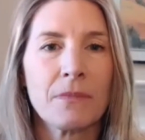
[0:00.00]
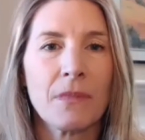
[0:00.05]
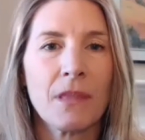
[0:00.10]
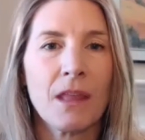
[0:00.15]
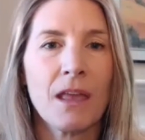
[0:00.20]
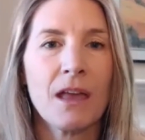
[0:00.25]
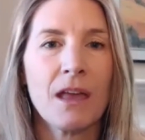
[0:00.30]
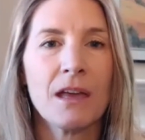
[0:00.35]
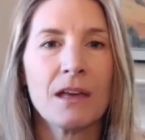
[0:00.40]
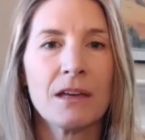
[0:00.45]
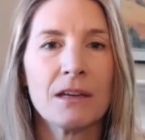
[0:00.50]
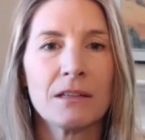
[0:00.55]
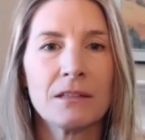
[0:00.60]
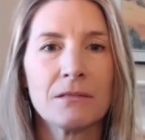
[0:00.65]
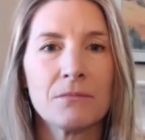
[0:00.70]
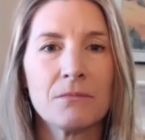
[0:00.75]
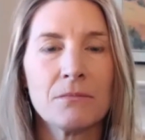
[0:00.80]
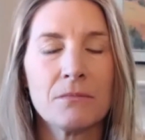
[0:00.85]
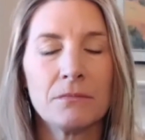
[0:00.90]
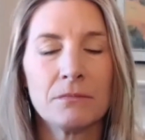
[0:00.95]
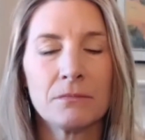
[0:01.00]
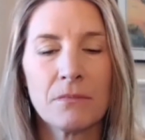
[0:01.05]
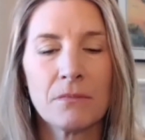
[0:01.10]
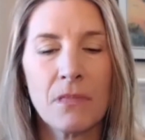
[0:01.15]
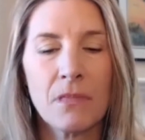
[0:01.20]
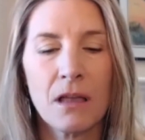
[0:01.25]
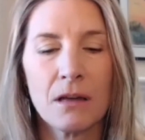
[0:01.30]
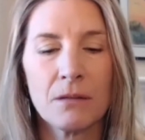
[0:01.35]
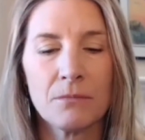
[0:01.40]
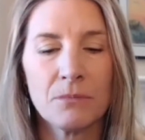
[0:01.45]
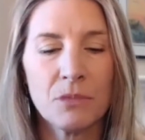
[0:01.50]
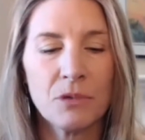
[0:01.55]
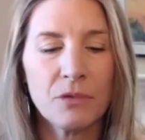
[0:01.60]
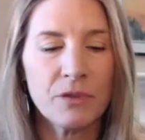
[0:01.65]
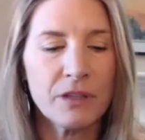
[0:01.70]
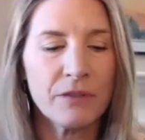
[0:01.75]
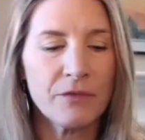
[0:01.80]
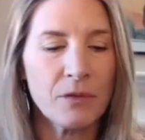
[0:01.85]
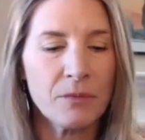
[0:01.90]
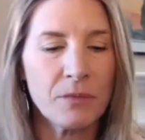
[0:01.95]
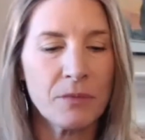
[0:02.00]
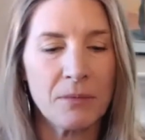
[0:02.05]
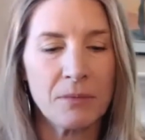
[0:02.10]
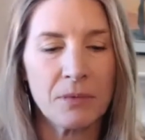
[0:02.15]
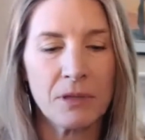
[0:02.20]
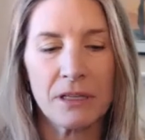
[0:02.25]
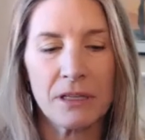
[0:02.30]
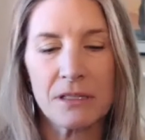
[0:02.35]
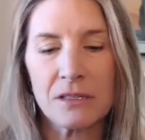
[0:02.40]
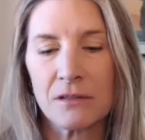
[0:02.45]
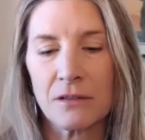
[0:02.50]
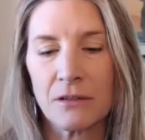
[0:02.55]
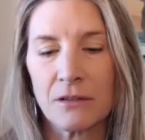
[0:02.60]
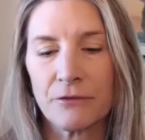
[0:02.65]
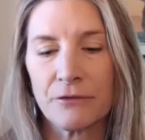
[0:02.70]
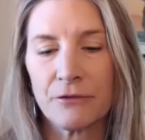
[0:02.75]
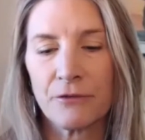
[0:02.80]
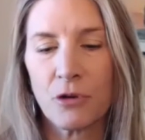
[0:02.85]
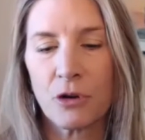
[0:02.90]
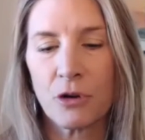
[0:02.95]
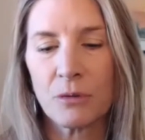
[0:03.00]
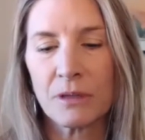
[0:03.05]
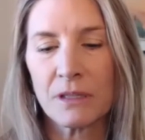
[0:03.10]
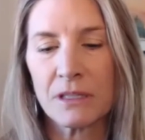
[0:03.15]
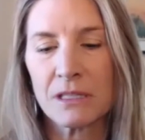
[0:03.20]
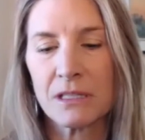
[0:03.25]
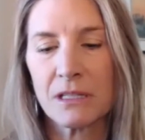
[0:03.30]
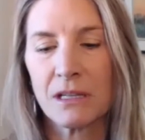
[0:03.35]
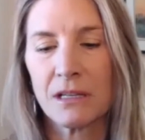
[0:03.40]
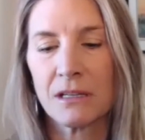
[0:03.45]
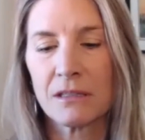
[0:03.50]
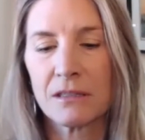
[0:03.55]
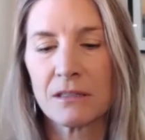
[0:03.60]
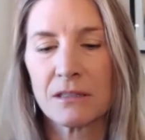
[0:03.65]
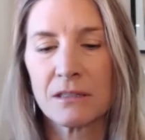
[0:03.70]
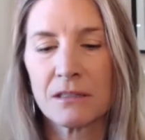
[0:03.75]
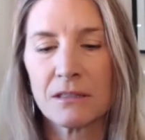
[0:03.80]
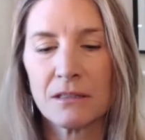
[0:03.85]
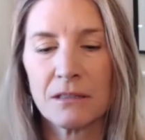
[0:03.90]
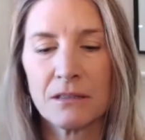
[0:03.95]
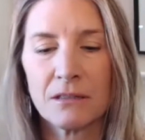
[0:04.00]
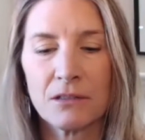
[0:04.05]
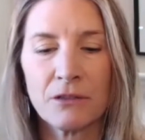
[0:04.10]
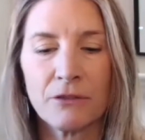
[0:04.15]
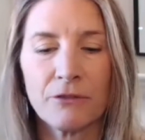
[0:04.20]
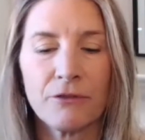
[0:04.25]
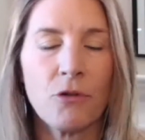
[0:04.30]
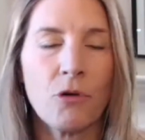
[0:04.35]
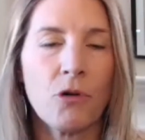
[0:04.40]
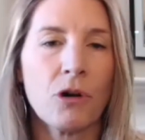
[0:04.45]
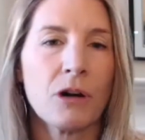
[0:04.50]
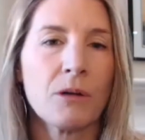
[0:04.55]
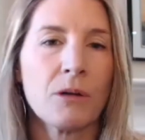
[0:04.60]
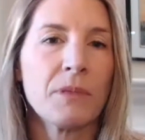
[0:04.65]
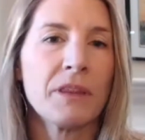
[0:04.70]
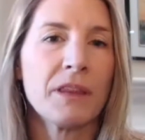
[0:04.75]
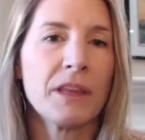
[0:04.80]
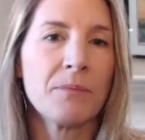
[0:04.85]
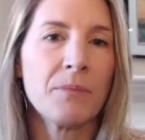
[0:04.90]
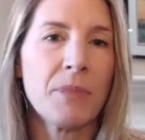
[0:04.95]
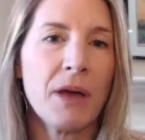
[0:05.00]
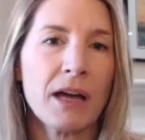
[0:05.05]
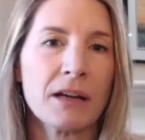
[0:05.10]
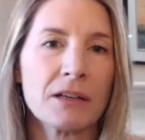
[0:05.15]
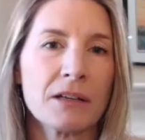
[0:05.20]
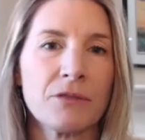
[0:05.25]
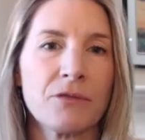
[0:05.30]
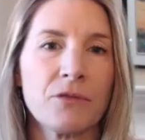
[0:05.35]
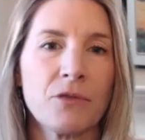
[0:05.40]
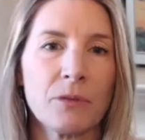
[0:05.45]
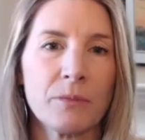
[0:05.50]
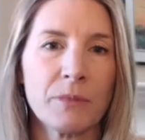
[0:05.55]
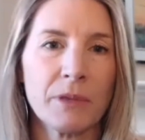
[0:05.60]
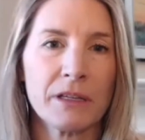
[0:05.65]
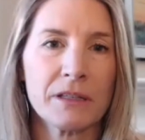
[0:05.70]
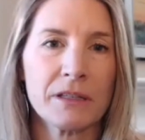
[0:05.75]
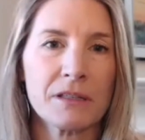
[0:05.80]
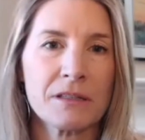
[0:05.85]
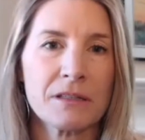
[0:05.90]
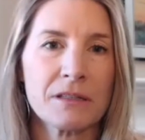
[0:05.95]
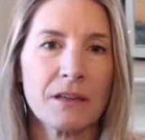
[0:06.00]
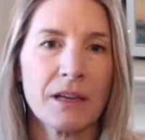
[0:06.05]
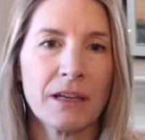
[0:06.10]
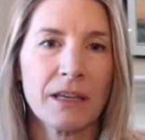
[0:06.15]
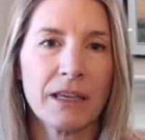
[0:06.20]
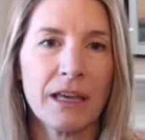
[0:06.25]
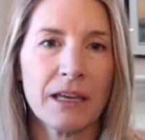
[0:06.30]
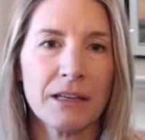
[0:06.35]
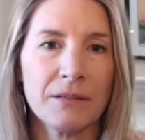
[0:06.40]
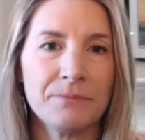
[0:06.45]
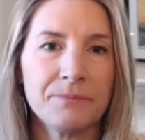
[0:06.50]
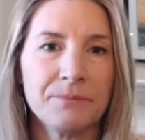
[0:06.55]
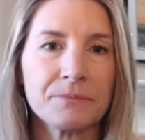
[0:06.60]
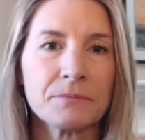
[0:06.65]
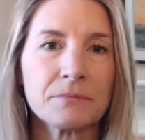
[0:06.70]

and moving from that place of formlessness to form and then back to formless again.